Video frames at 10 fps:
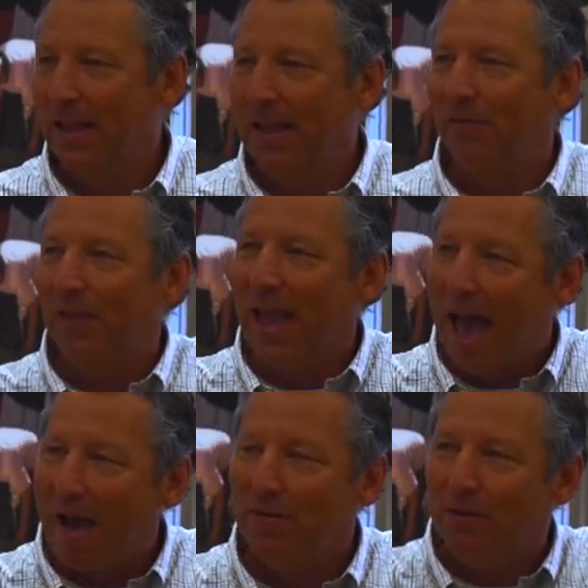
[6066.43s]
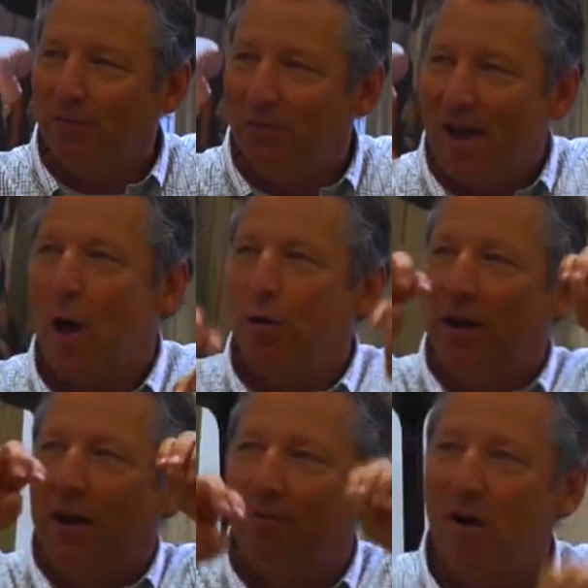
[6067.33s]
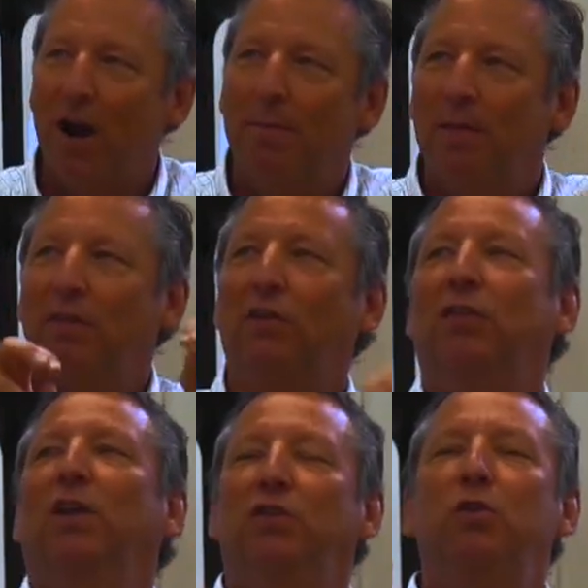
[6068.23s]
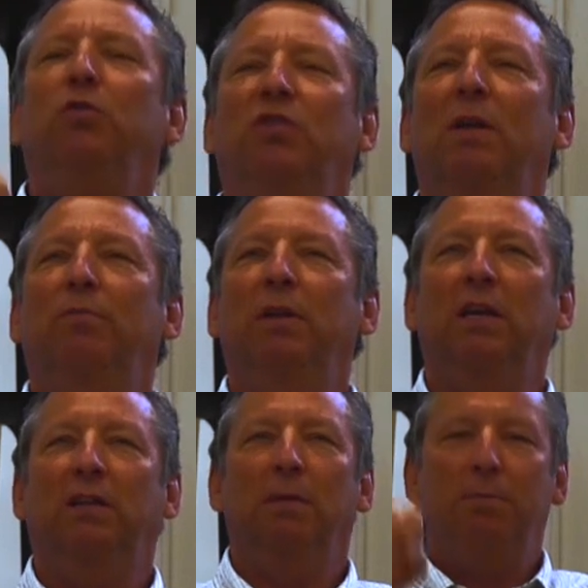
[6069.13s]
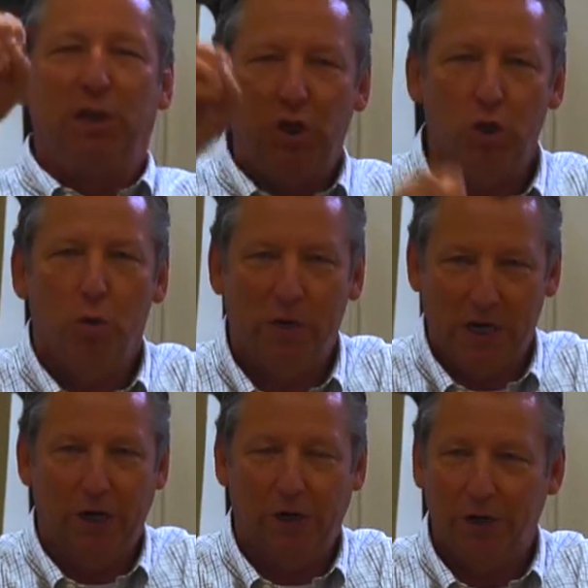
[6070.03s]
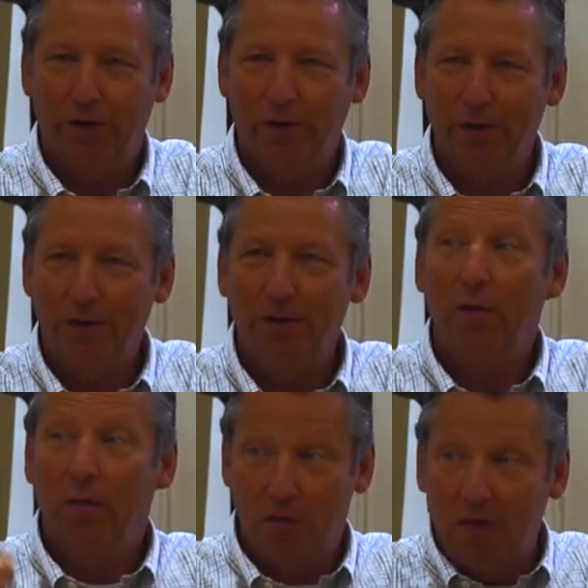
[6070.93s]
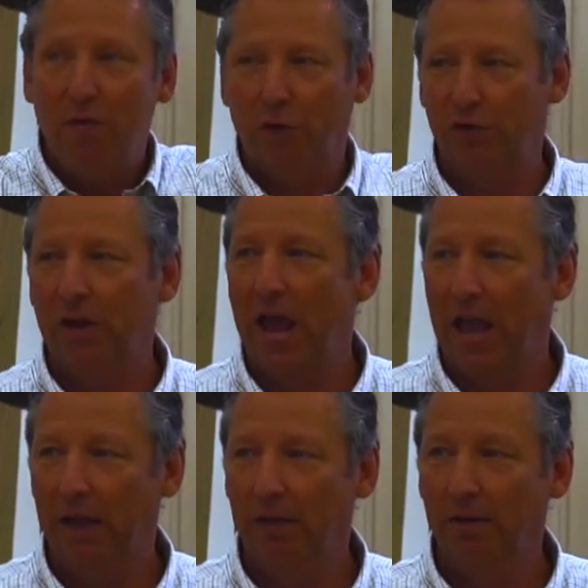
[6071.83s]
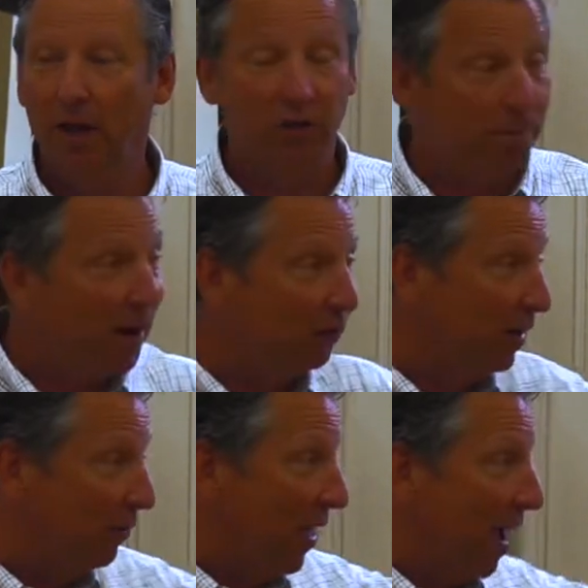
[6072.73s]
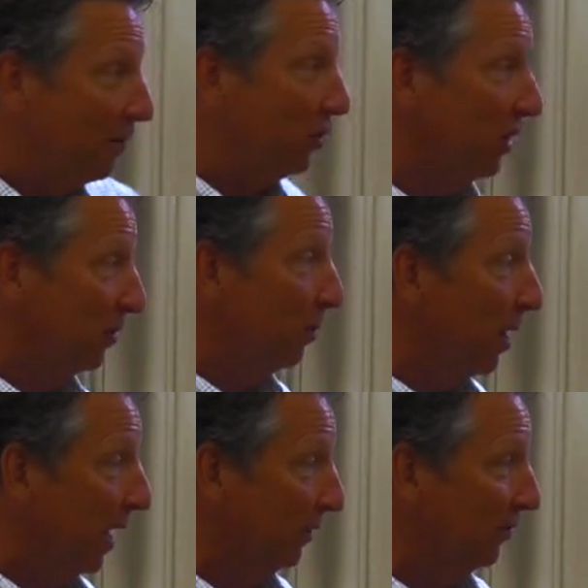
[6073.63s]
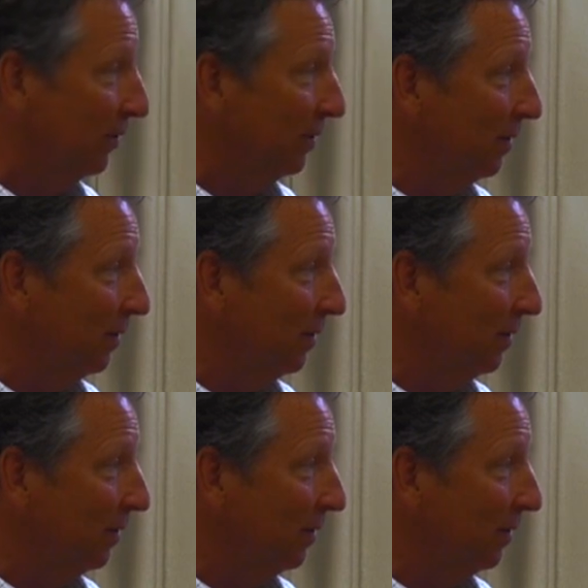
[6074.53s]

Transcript: If they haven't found an environment that says you simply get to be you here, then they'll stay, especially if they have a sense of place.